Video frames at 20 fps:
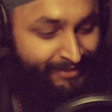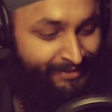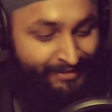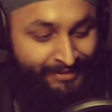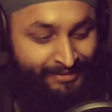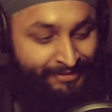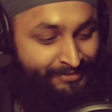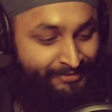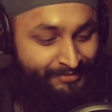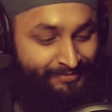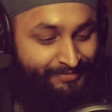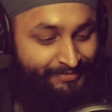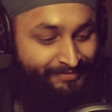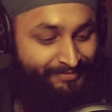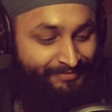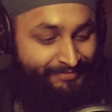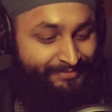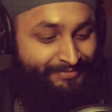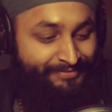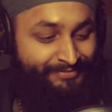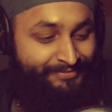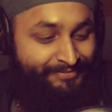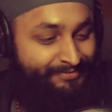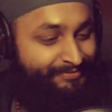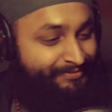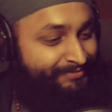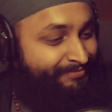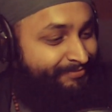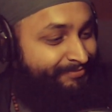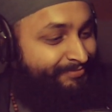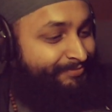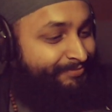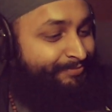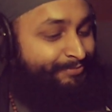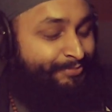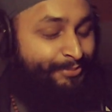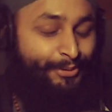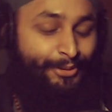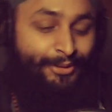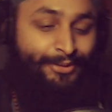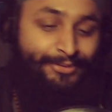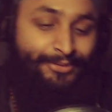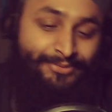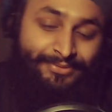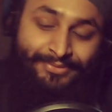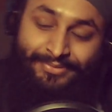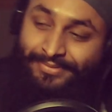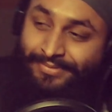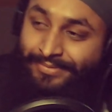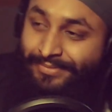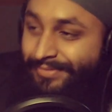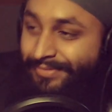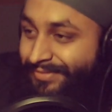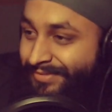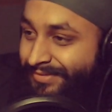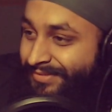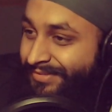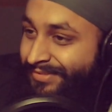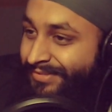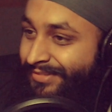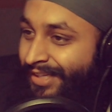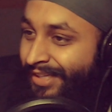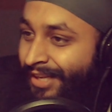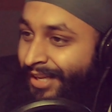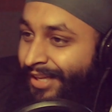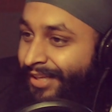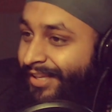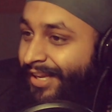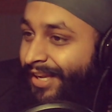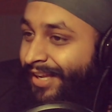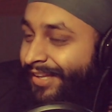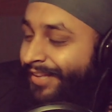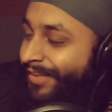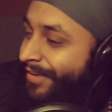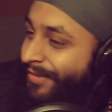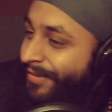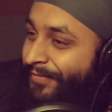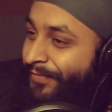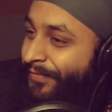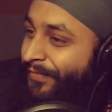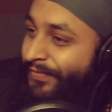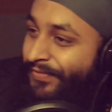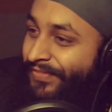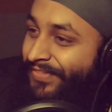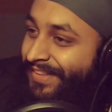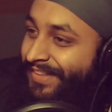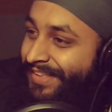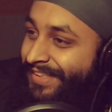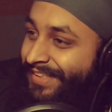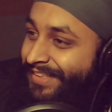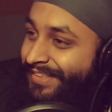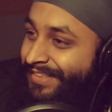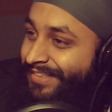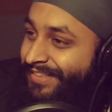all the druggies, they just pulled him in, and he could not get out.